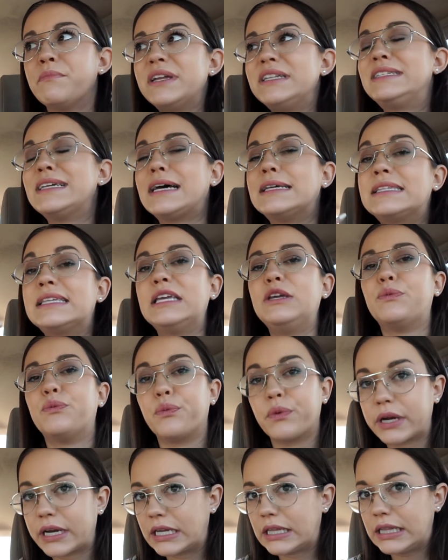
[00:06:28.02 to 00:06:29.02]
does he
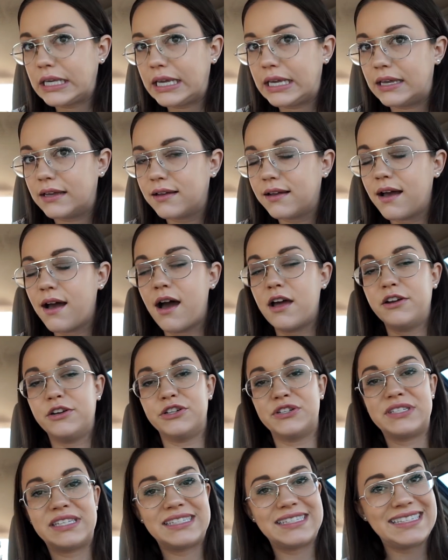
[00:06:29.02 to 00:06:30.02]
really
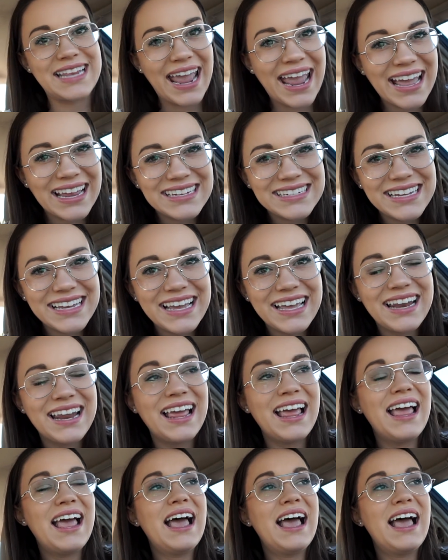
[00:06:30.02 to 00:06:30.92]
understand it?